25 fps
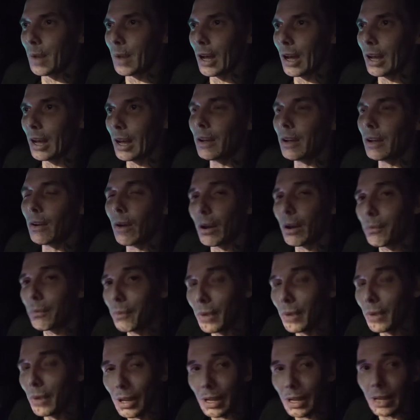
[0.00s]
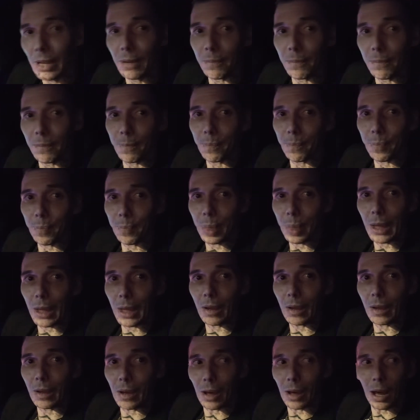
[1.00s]
and really,
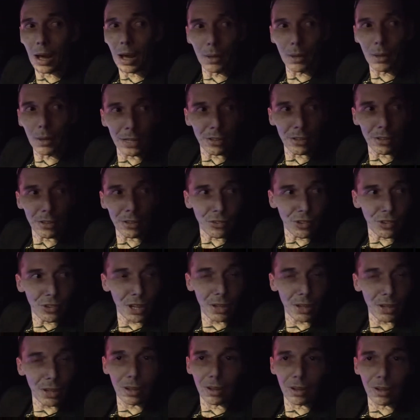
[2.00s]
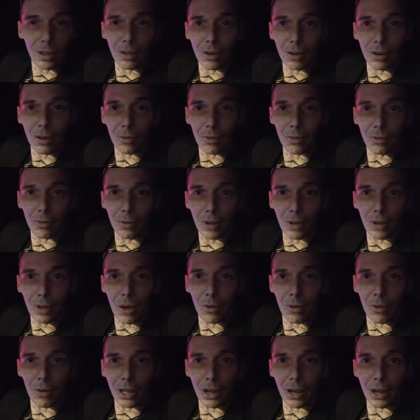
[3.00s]
I'd like to see, not
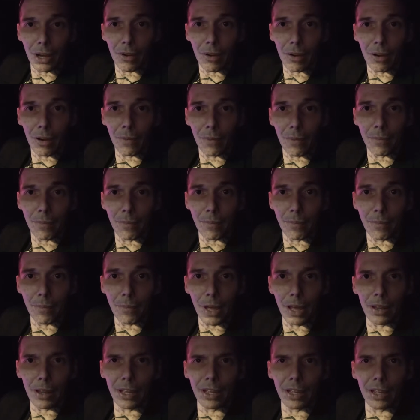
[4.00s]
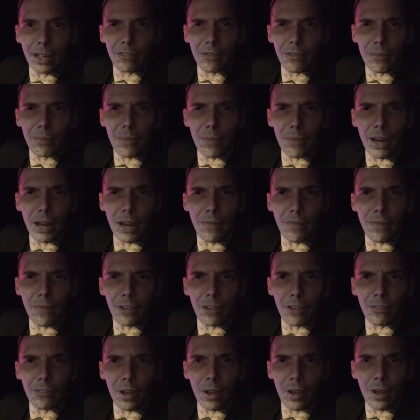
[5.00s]
only our aliens
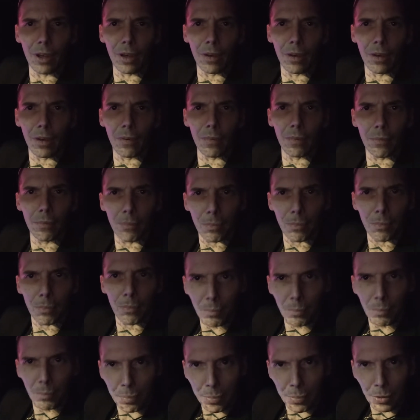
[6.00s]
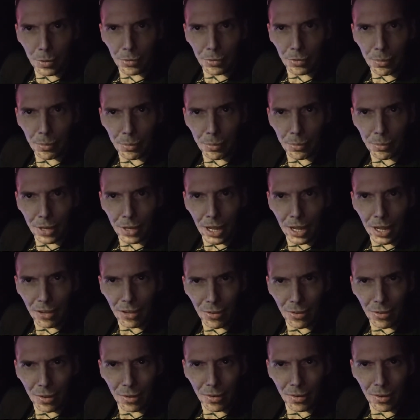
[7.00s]
manifest
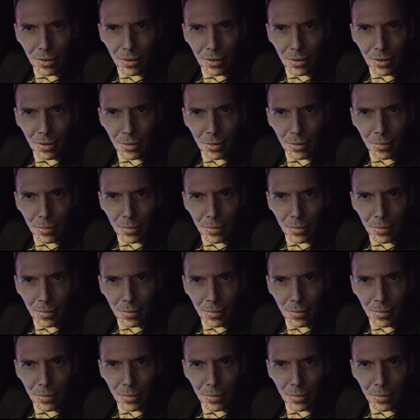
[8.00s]
precipitation, uh,